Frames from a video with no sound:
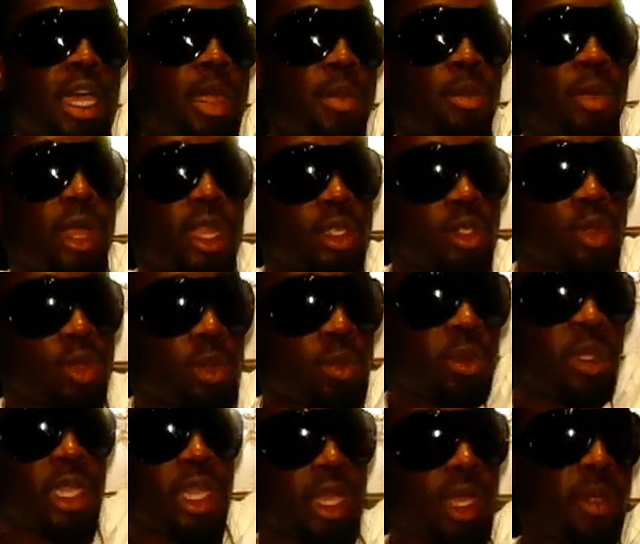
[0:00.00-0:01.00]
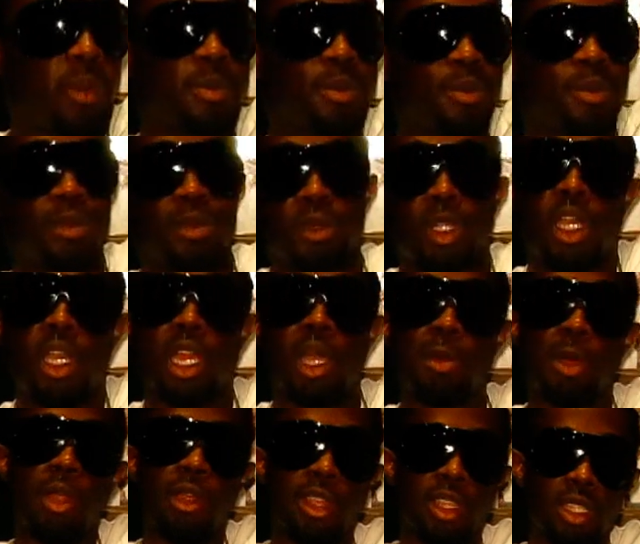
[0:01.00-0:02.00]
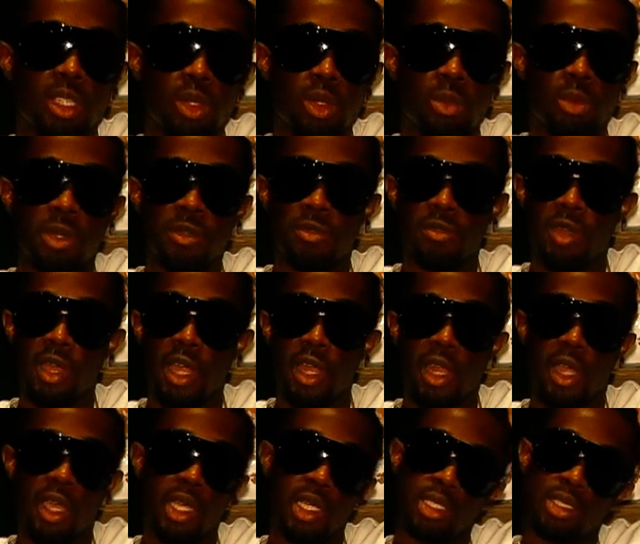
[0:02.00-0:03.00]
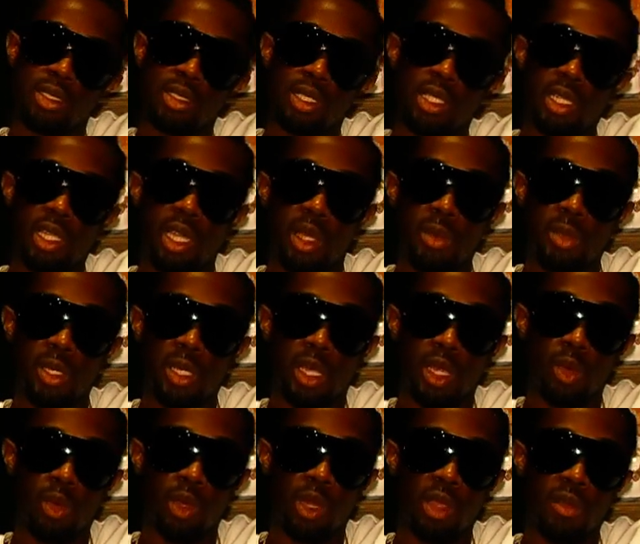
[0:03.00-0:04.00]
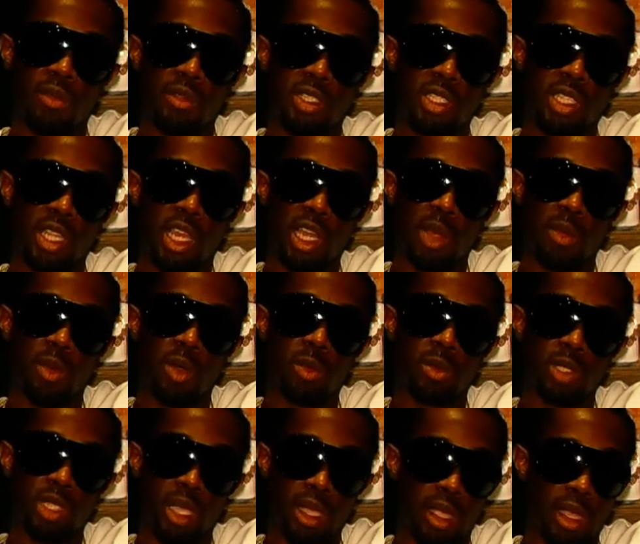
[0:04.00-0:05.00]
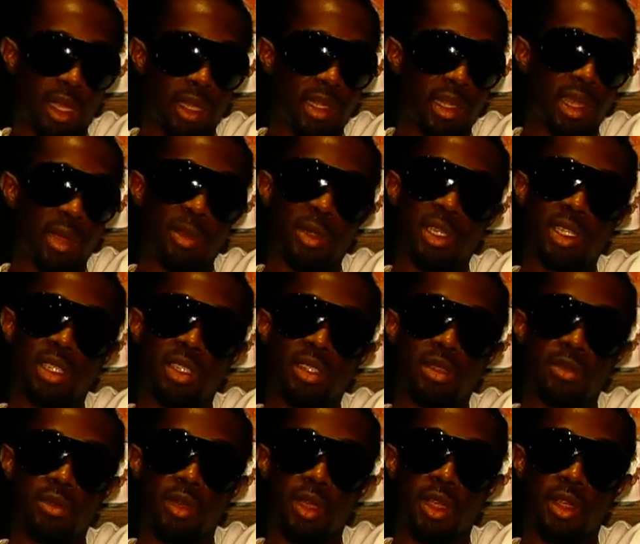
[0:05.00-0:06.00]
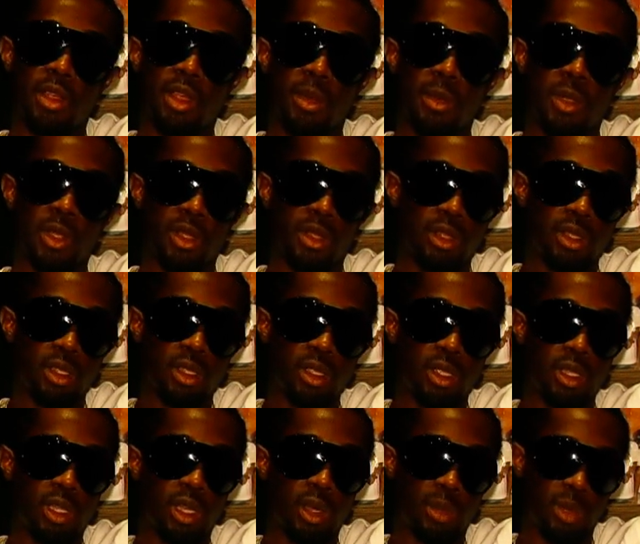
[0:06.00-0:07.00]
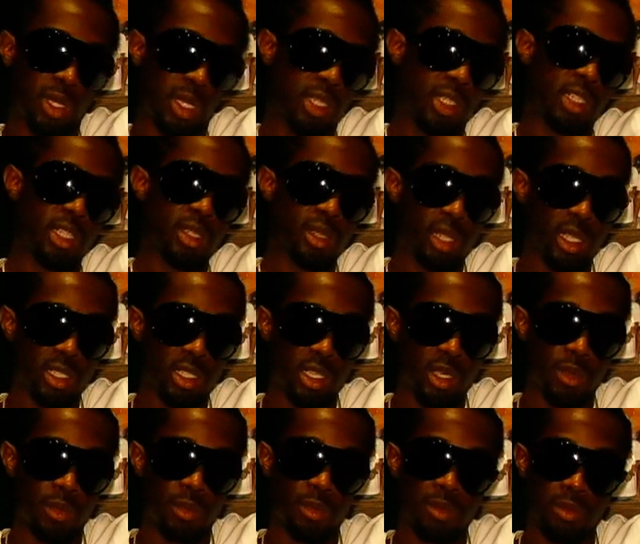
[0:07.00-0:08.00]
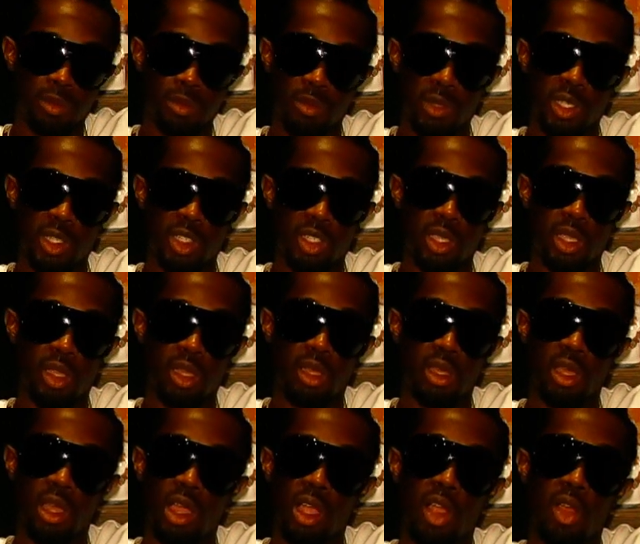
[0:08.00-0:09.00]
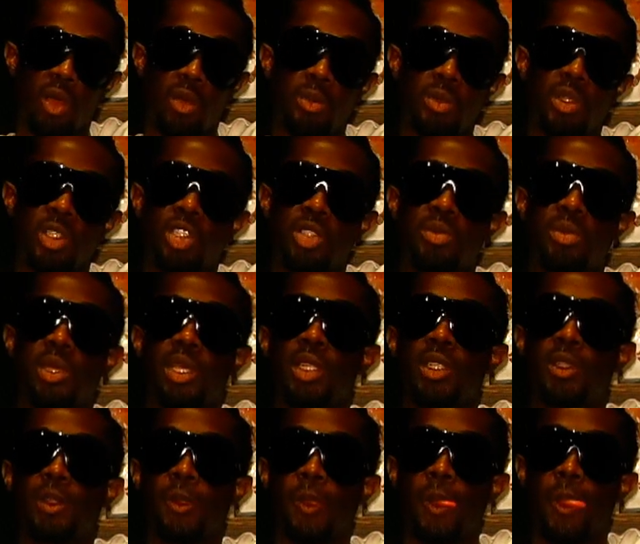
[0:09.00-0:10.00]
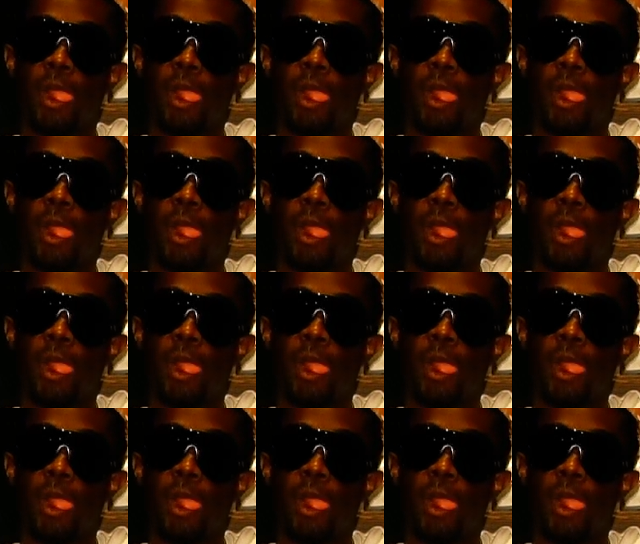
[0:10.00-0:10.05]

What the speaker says: High points would be collaborating with my father, you know what I mean, on one of his albums that got nominated for a Grammy, you know what I mean. I think that's a major accomplishment,